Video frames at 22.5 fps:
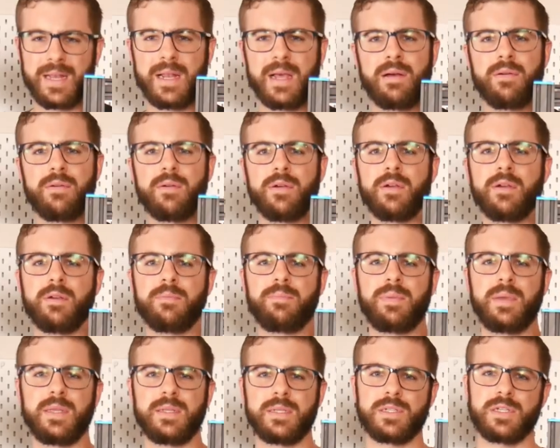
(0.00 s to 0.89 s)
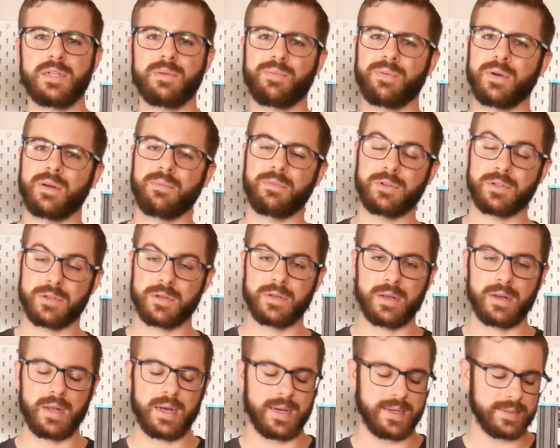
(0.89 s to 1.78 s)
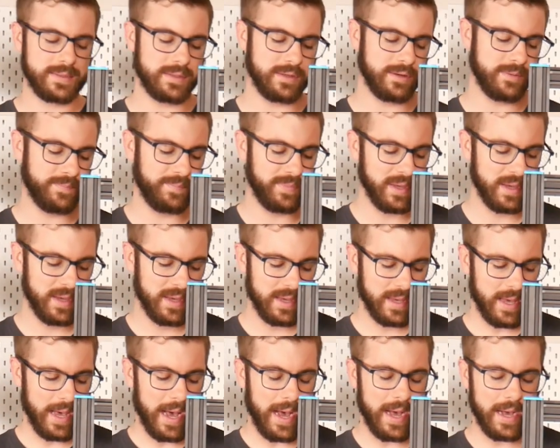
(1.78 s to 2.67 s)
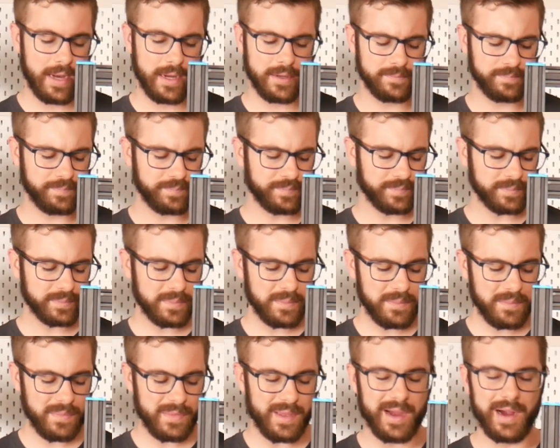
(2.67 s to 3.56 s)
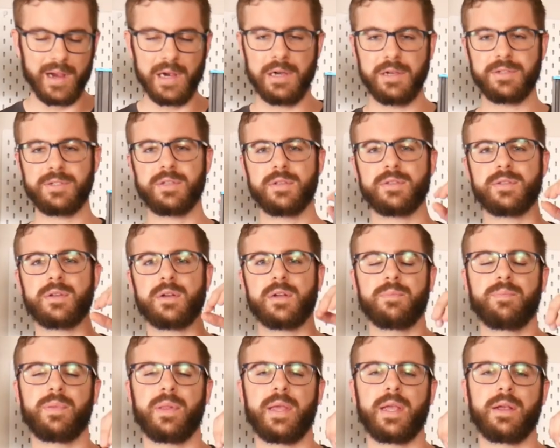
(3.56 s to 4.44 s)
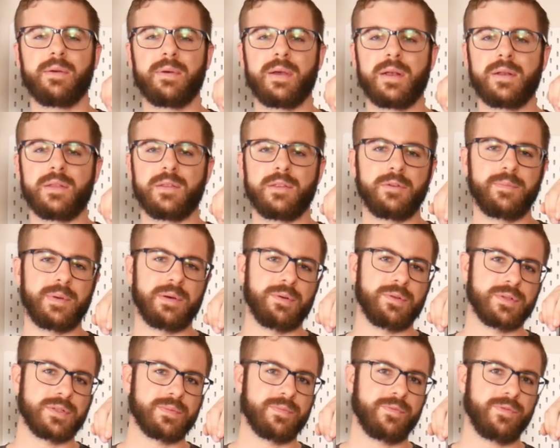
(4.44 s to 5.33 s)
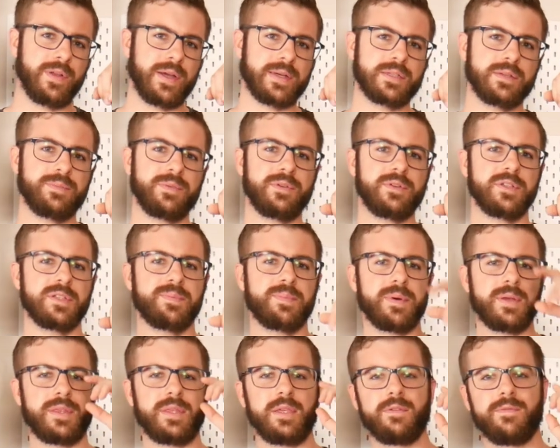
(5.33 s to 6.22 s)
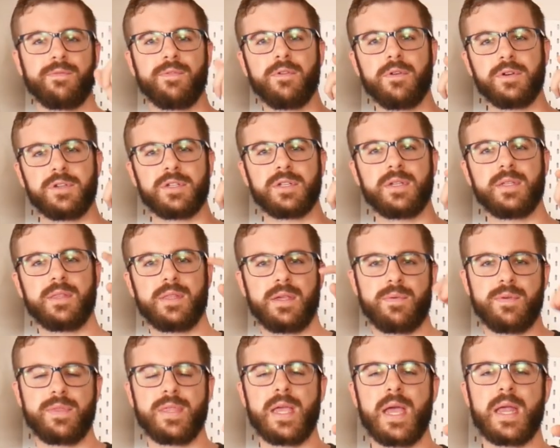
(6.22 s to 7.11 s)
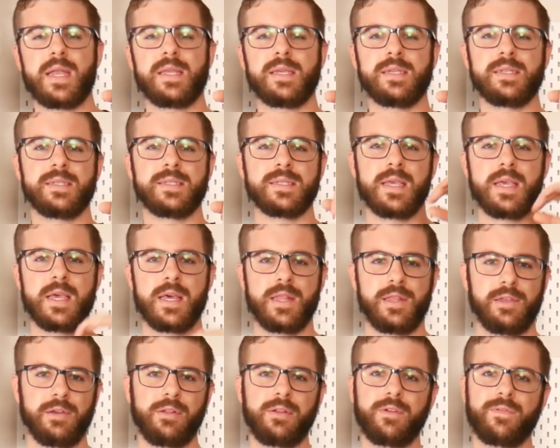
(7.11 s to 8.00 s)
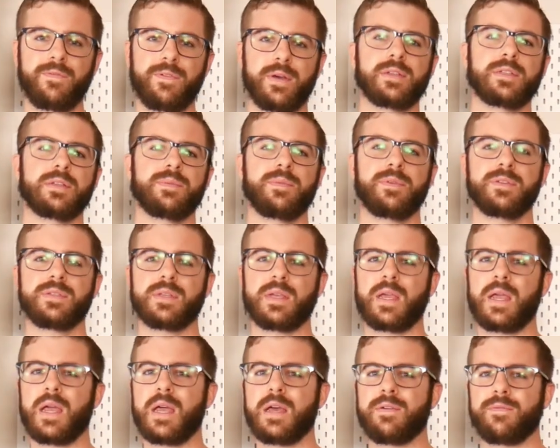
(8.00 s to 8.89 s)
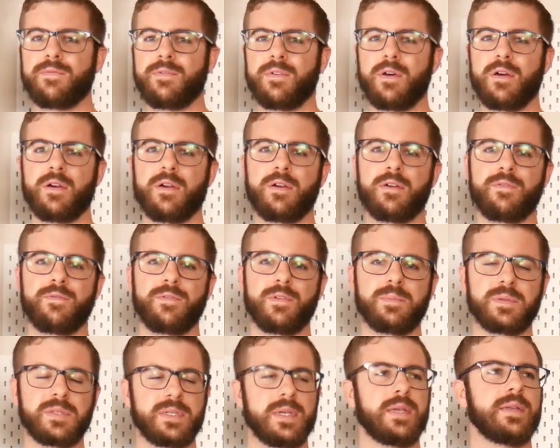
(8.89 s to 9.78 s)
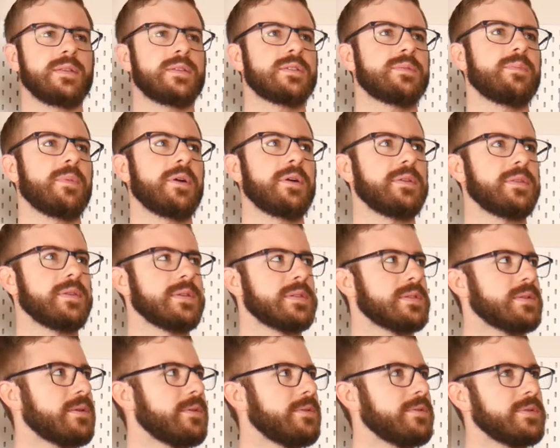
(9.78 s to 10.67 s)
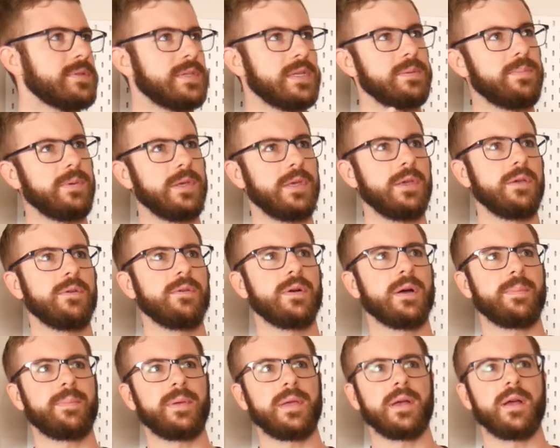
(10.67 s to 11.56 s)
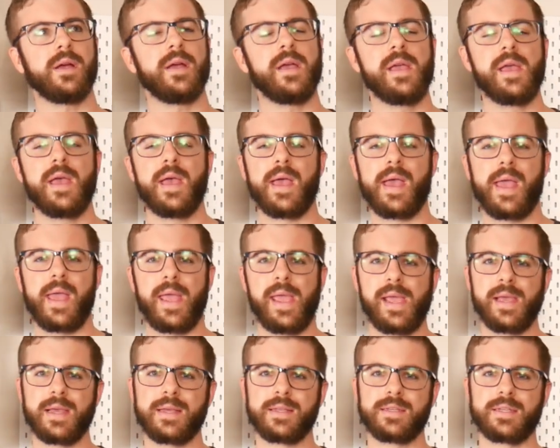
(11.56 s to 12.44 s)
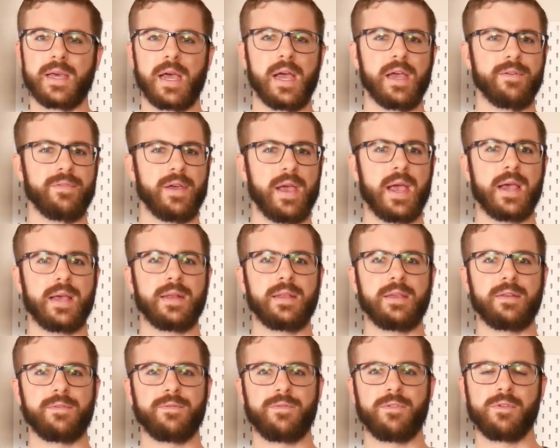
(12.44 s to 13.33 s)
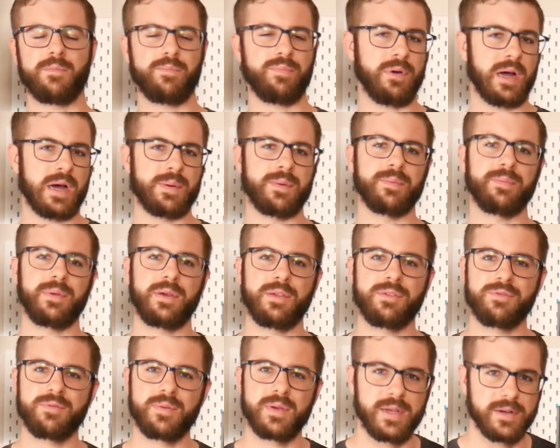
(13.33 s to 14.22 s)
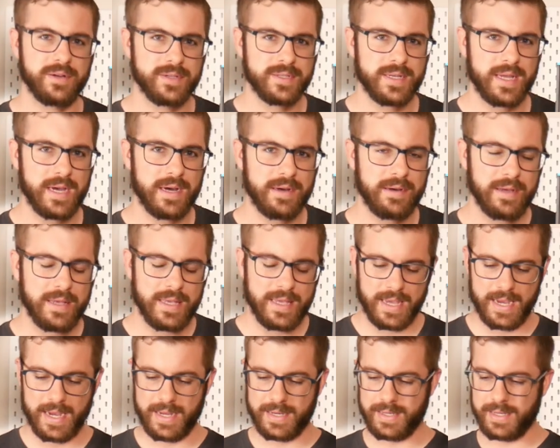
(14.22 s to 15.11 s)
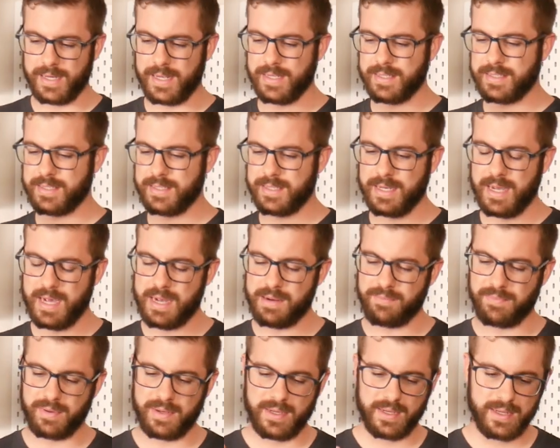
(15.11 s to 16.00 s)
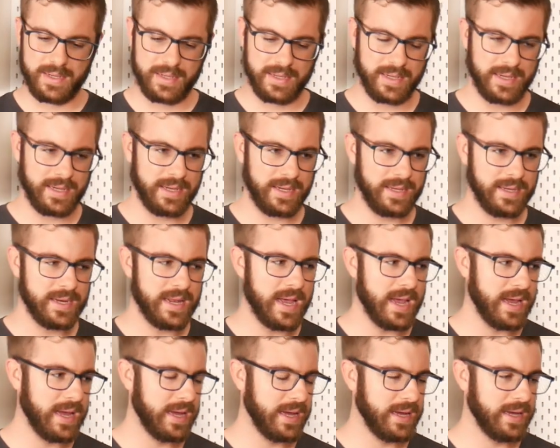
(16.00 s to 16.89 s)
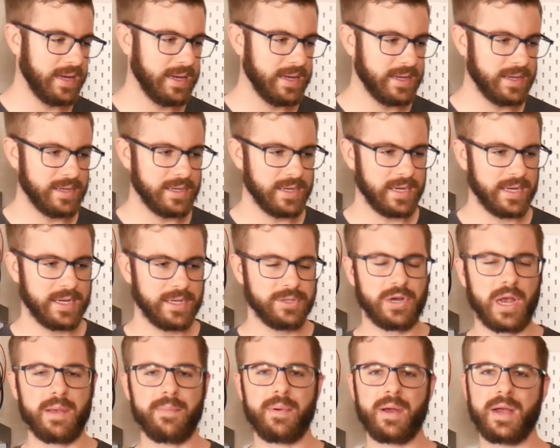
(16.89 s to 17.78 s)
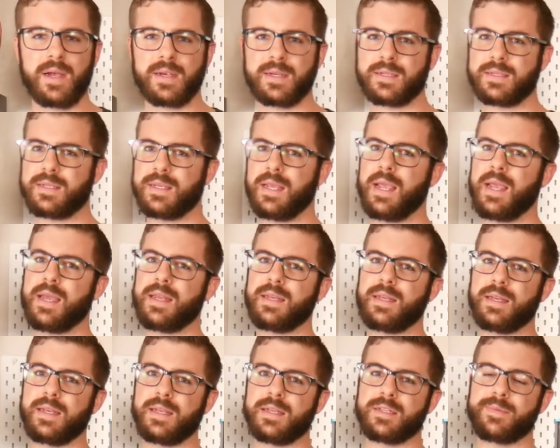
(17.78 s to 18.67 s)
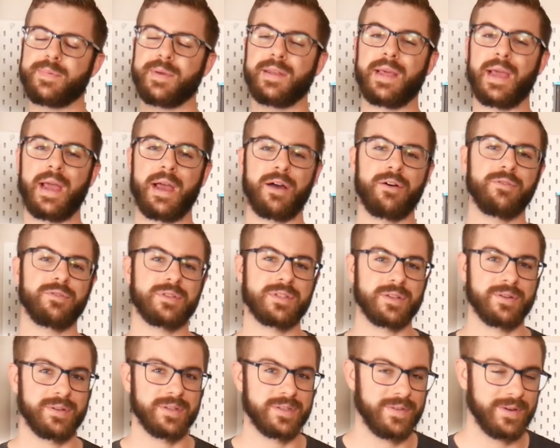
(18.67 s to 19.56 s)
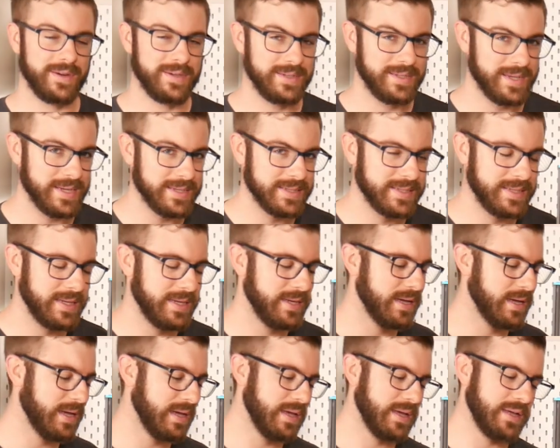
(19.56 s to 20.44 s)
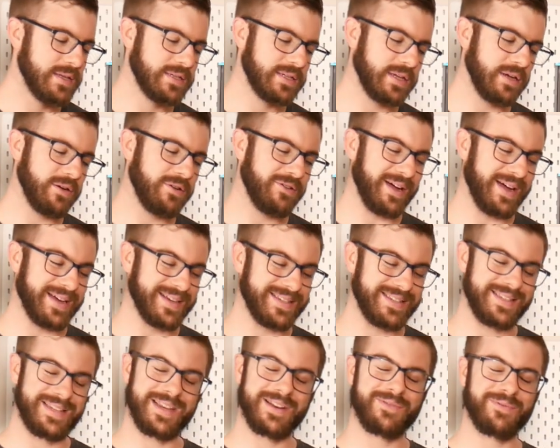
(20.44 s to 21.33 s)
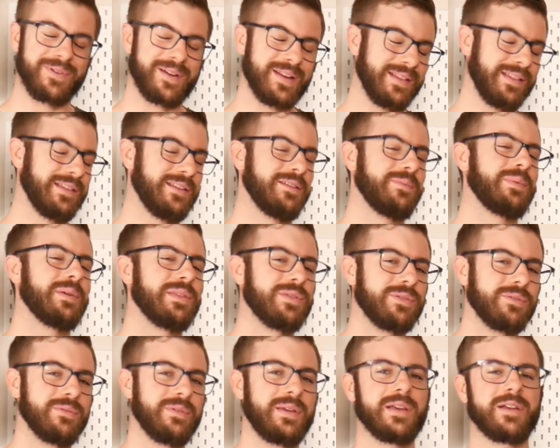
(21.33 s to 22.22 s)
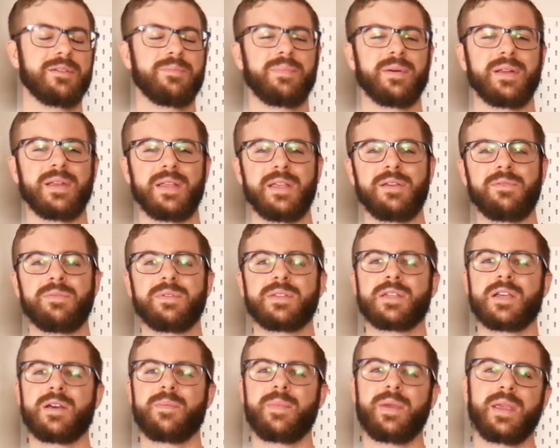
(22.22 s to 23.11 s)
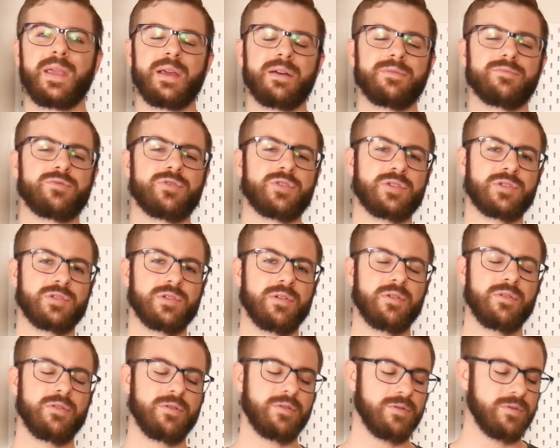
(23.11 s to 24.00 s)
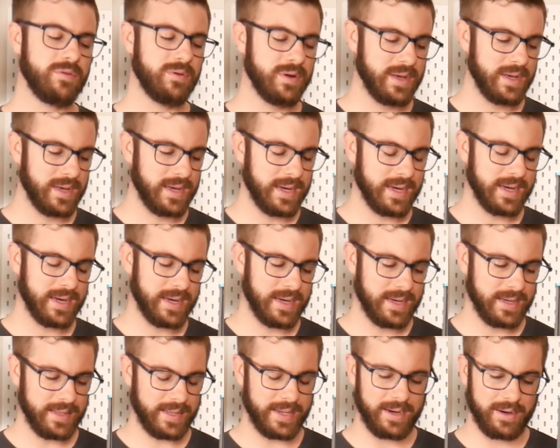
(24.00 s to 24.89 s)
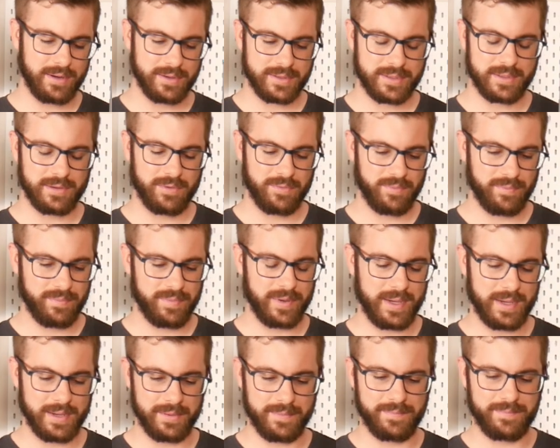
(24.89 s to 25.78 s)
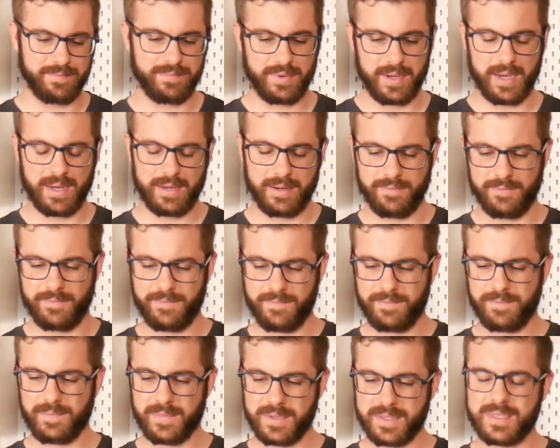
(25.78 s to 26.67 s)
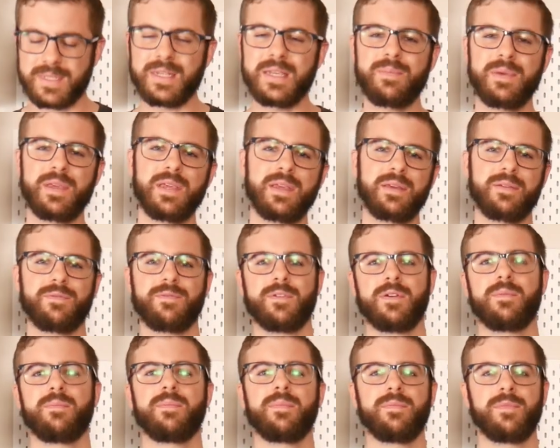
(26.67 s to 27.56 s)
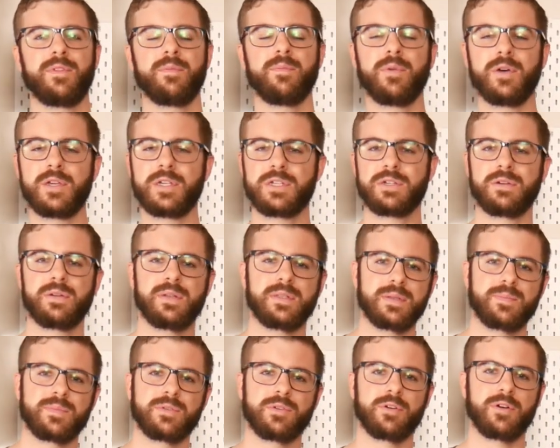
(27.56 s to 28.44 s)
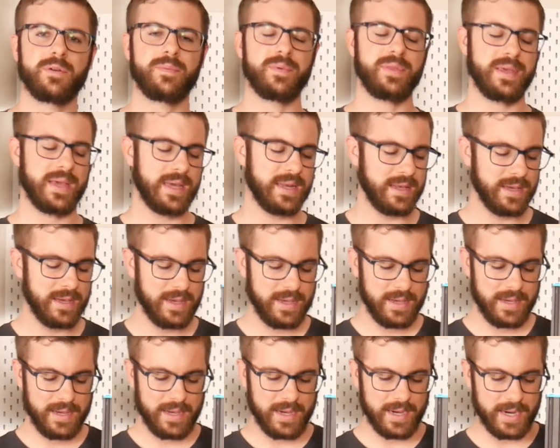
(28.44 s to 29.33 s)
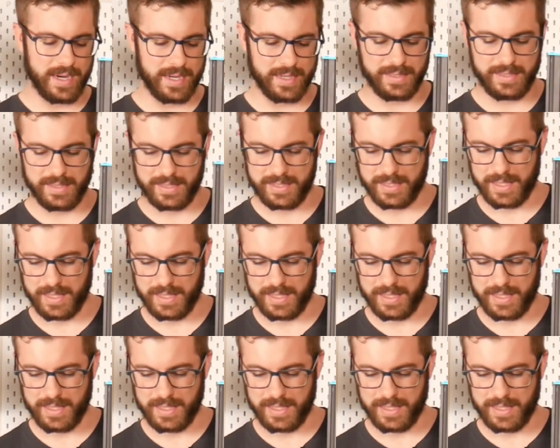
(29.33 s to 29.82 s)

10 hour PTG print, which turned out awesome. Um, I also started playing around a little bit with some flexibles, but the unfortunate thing with that is the only flexibles I have are from SainSmart, this old TPU up here and I've had it for probably three years now, and it has not been in a uh, dry box, and it has been out, so it's very dusty. So I did run a little bit through here, but it was coming out so uh, like so uh, kind of steamy from the moisture it's absorbed that I